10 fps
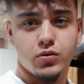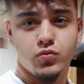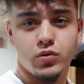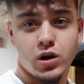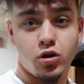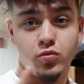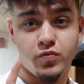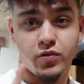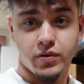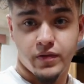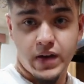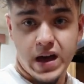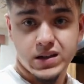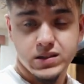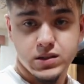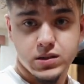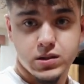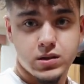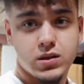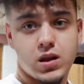would help for the fact
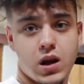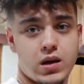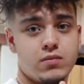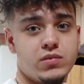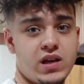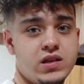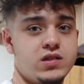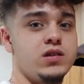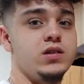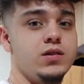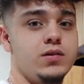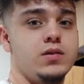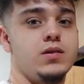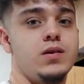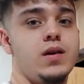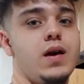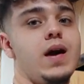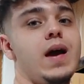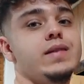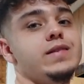that I am lazy
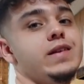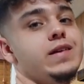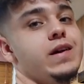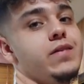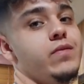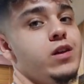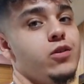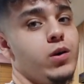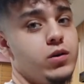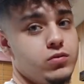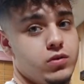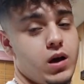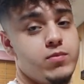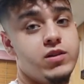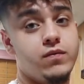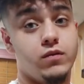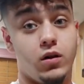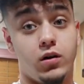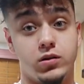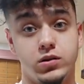and didn't get a video out. I mean a
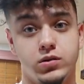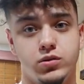vlog.